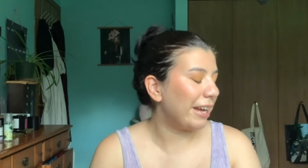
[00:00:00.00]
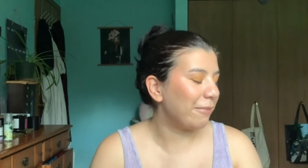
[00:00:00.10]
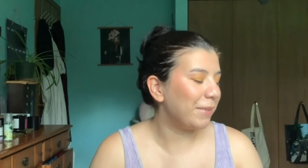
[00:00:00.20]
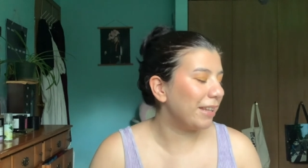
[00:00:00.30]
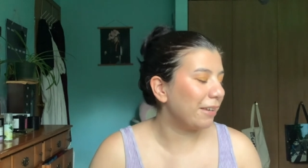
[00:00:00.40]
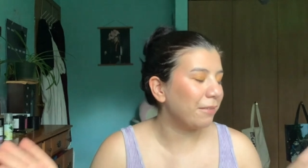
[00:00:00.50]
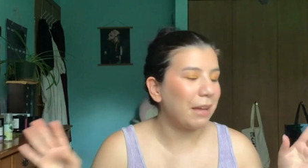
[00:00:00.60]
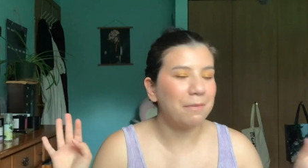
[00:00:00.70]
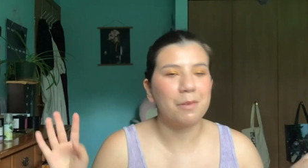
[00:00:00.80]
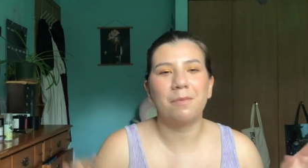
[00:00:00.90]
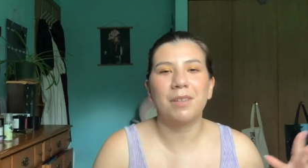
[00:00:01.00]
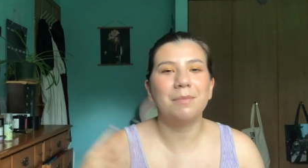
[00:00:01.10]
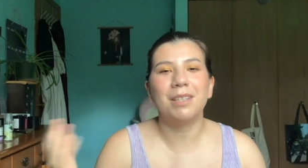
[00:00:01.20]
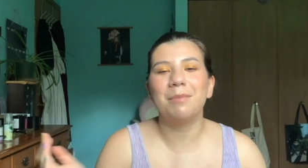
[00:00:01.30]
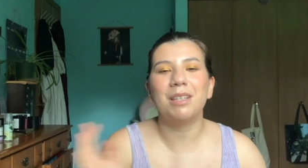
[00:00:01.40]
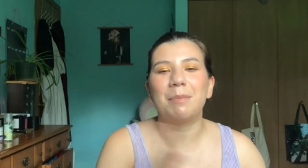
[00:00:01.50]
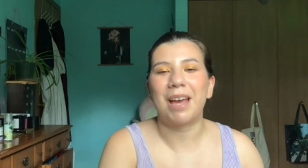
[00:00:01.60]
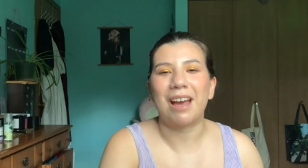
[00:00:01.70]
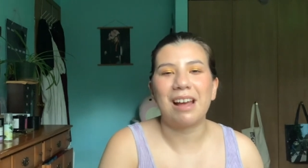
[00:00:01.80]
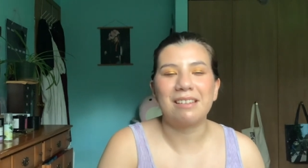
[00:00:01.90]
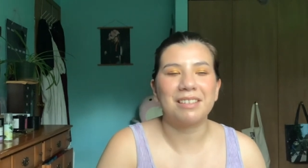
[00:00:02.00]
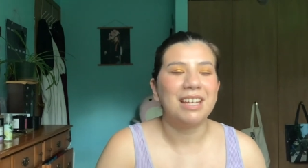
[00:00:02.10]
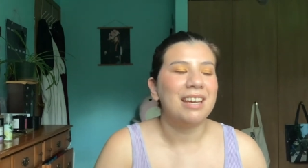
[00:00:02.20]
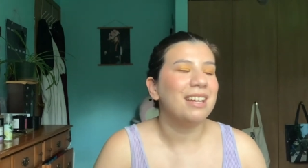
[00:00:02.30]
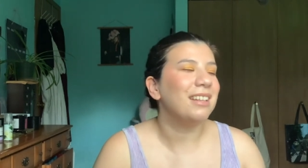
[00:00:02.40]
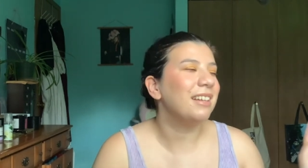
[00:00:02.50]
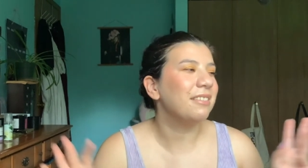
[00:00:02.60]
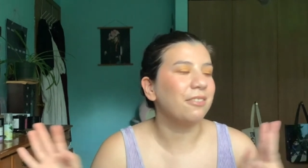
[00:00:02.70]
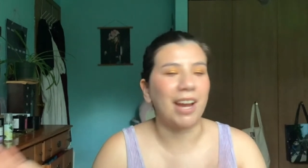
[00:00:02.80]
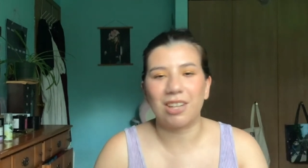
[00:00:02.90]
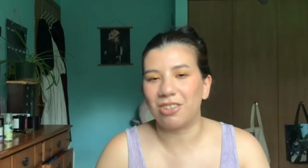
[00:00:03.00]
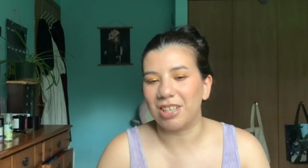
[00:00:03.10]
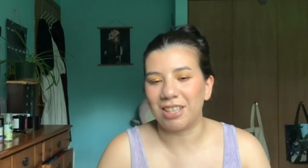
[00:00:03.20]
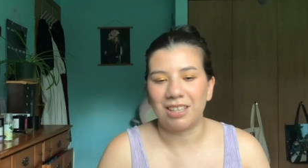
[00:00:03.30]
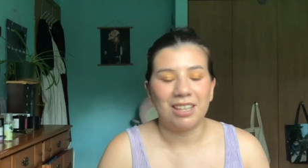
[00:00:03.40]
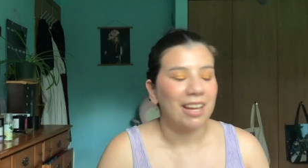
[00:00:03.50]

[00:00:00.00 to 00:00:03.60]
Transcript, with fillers: I've been like, I filmed them in the past and then I scratched it.